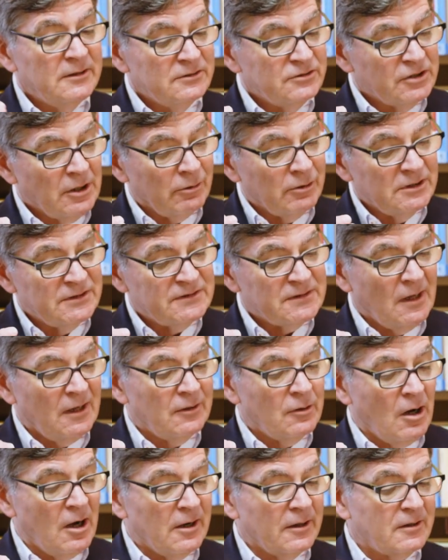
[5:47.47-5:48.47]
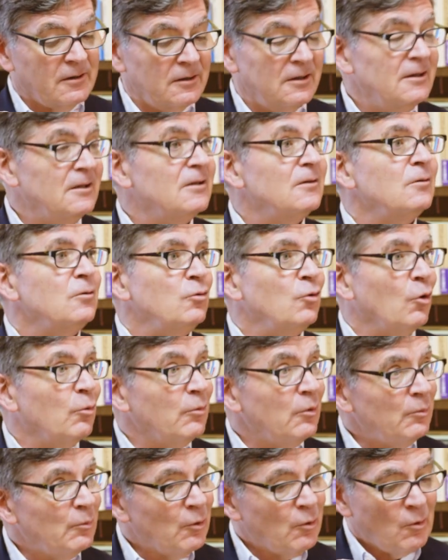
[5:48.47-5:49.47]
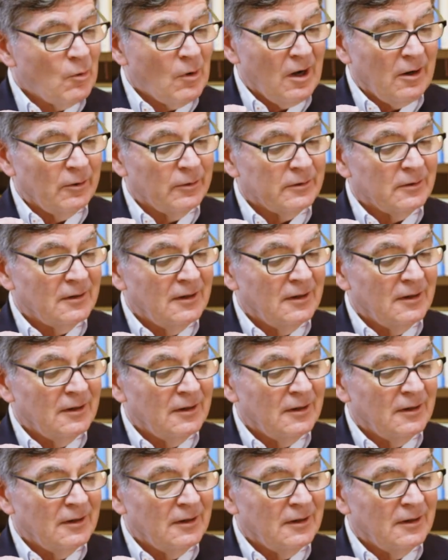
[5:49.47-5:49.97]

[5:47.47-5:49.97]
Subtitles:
Jerry Sadock, Norman McQuallen,